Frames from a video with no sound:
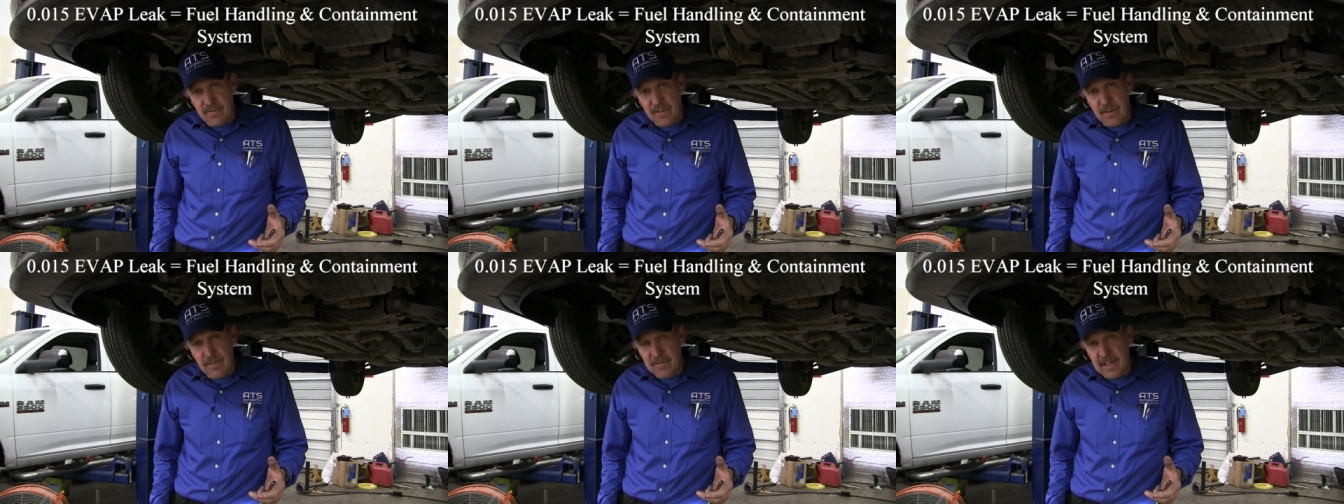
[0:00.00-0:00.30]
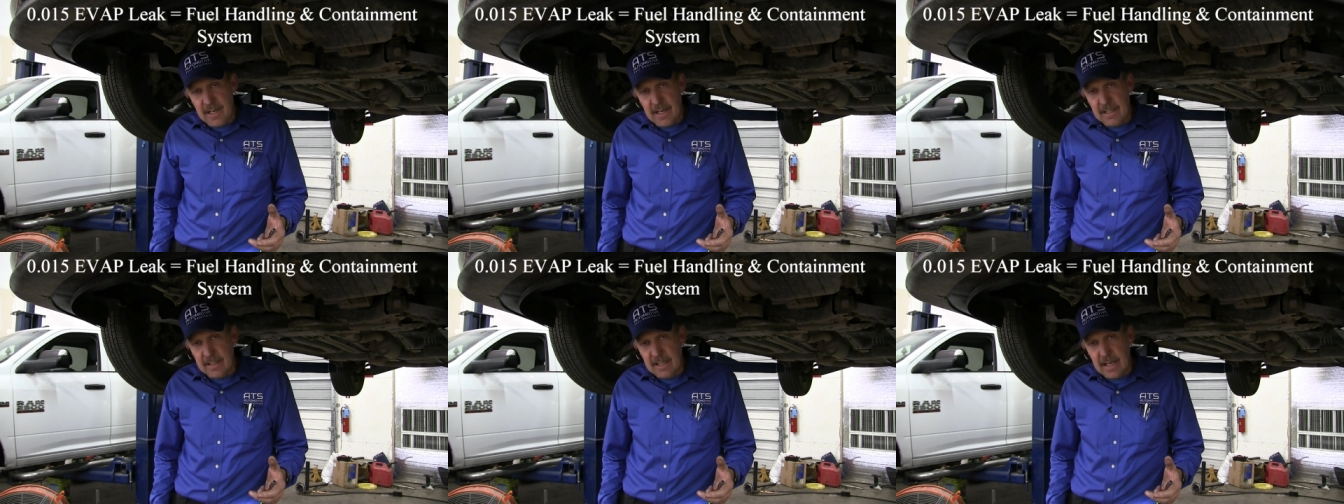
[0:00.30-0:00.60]

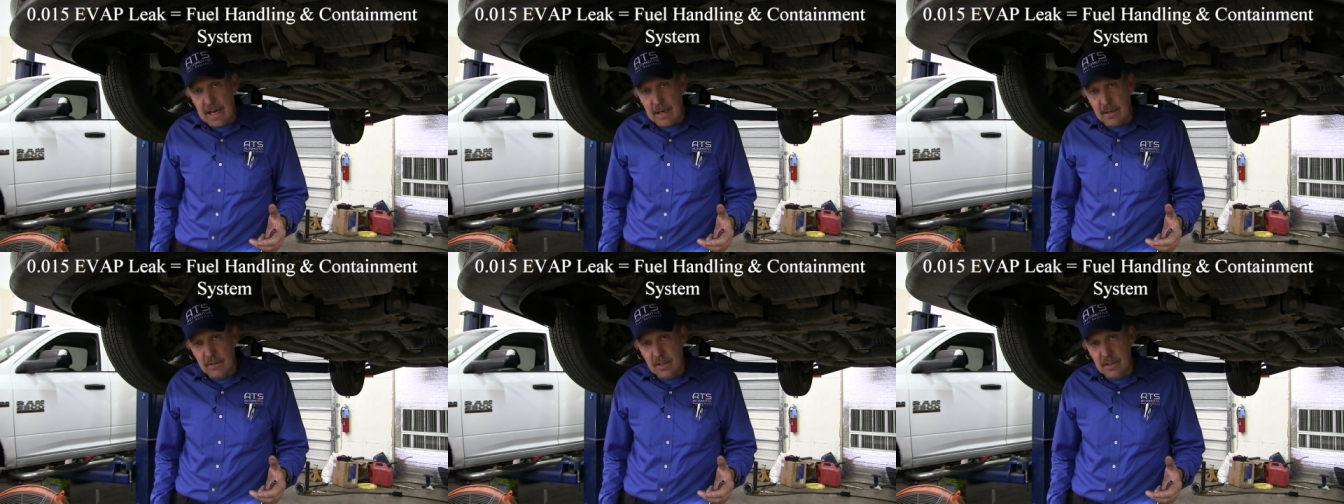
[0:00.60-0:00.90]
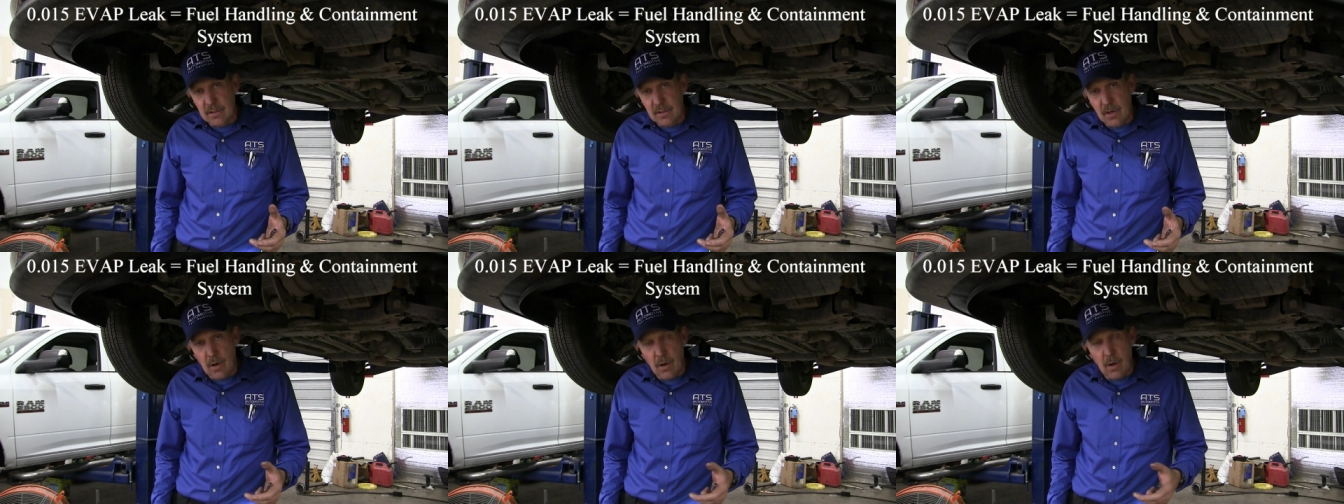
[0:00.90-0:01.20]
15
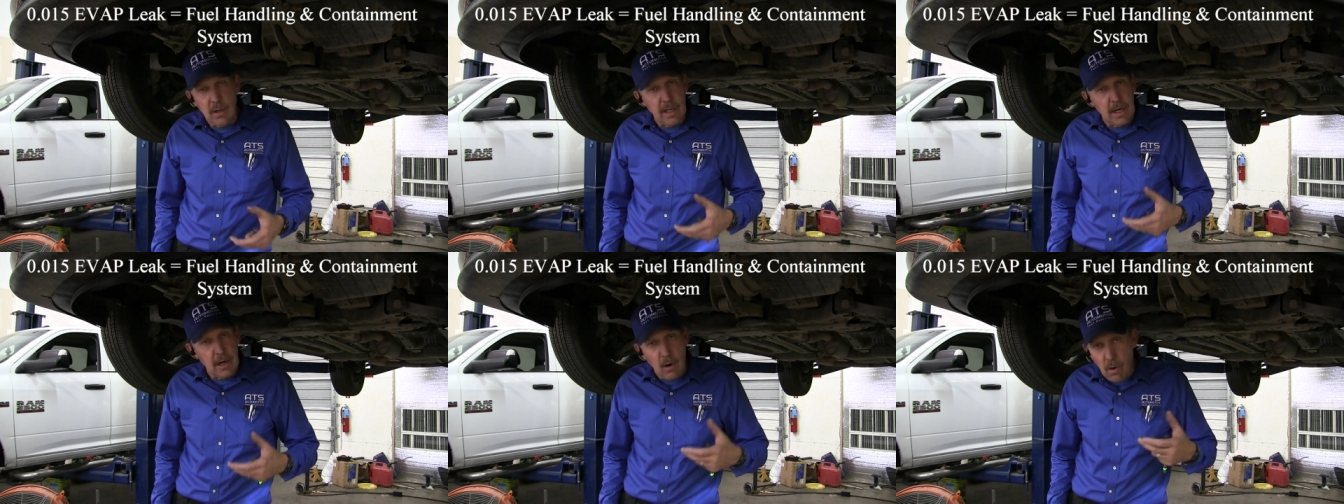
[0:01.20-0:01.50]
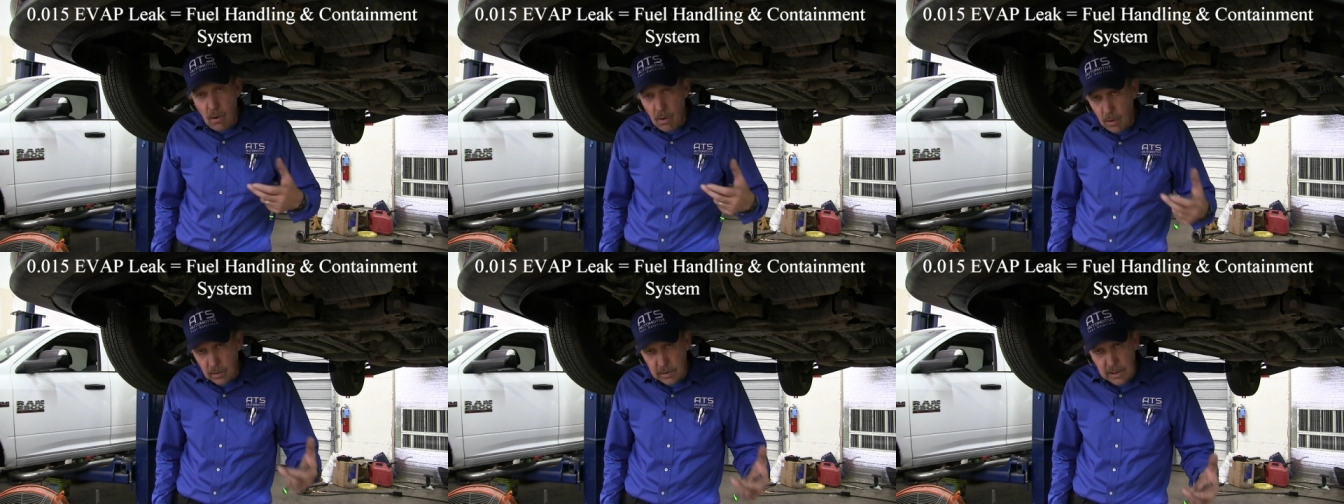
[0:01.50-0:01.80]
thousandths hole and a
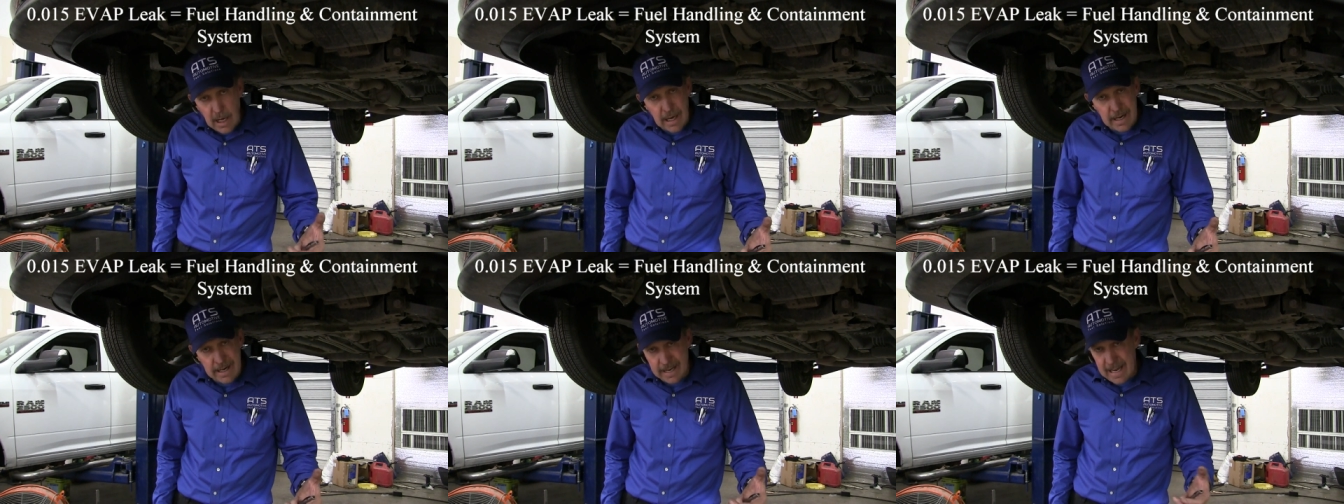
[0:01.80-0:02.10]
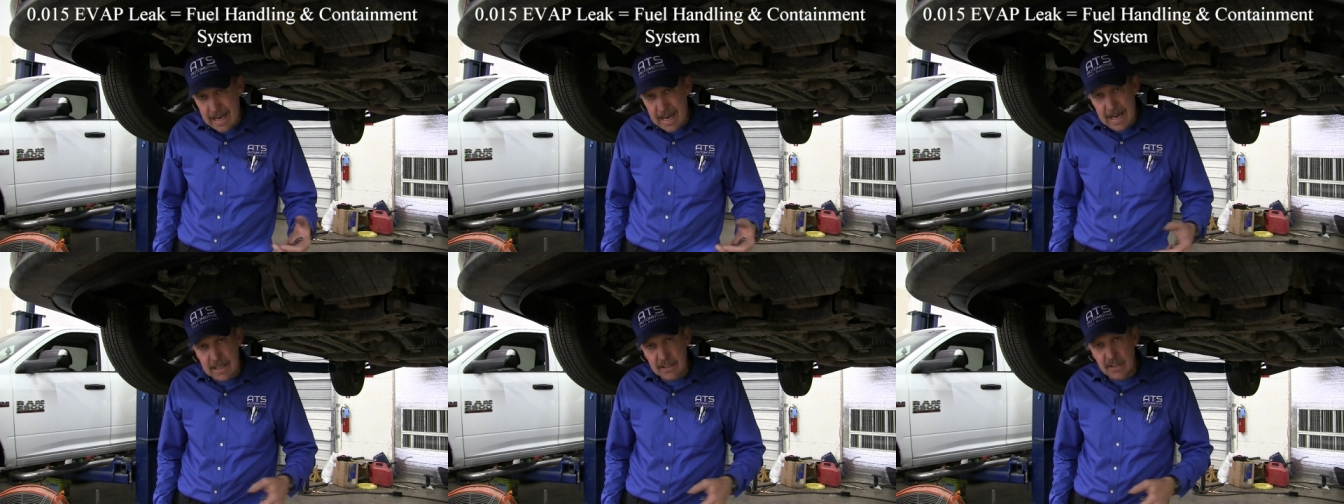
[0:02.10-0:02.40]
whole lot of
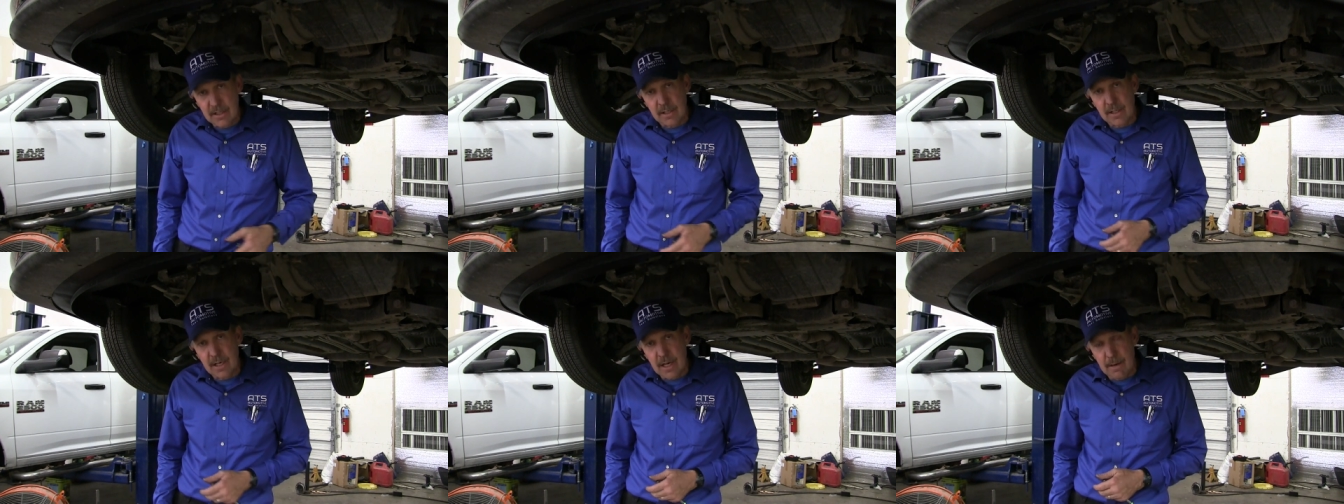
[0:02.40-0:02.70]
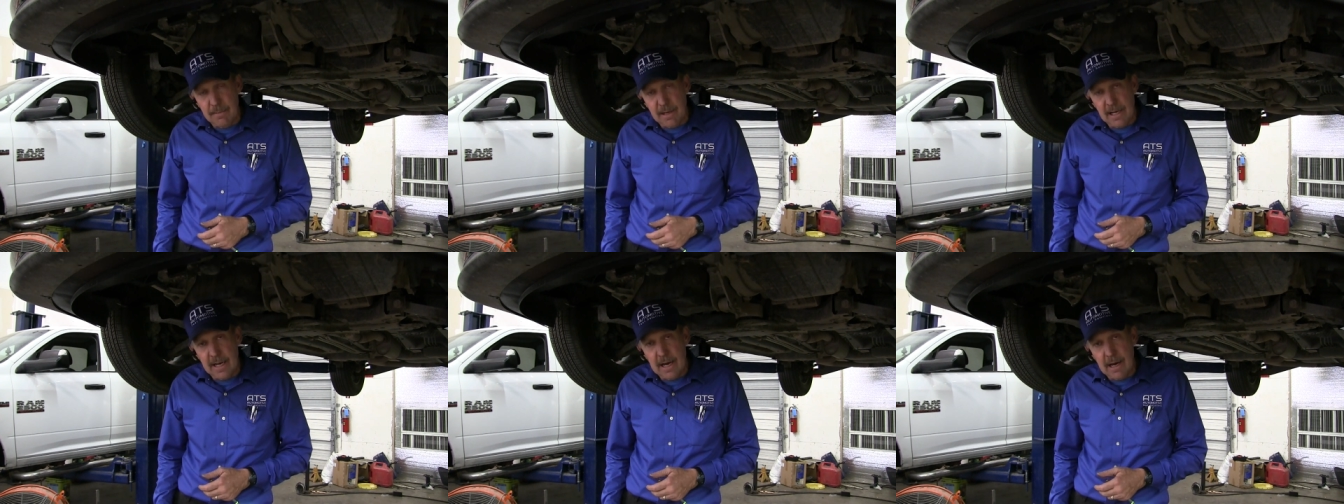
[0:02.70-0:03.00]
gas is
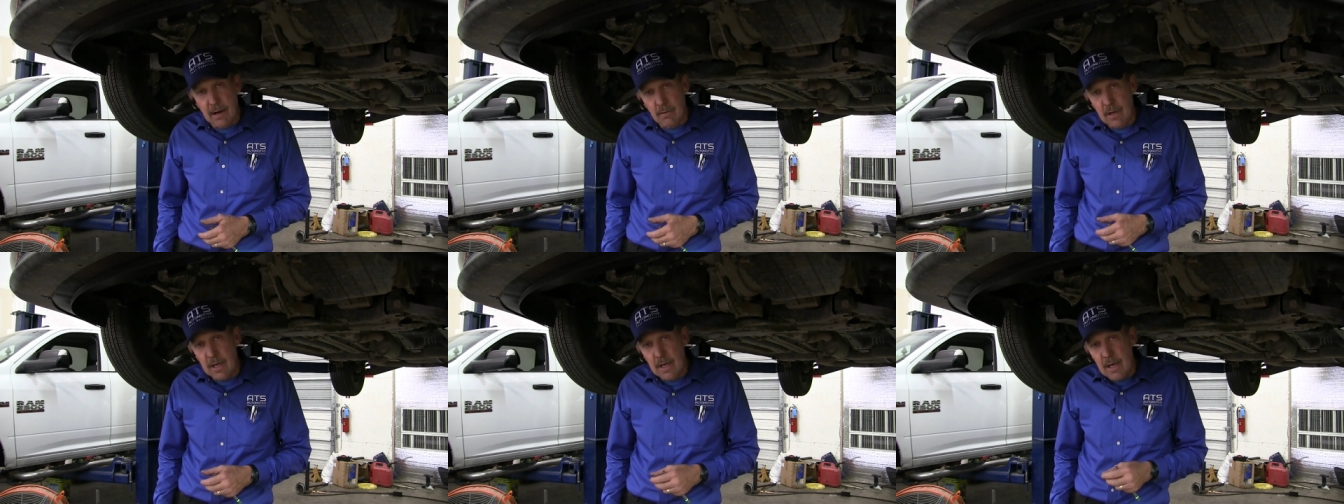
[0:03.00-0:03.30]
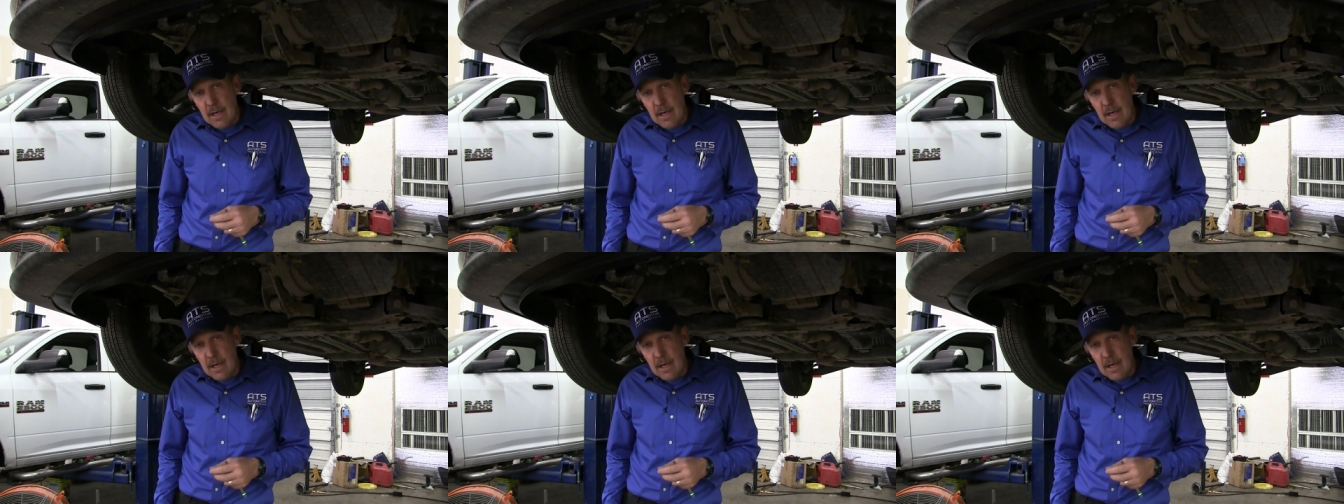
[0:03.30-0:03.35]
coming out.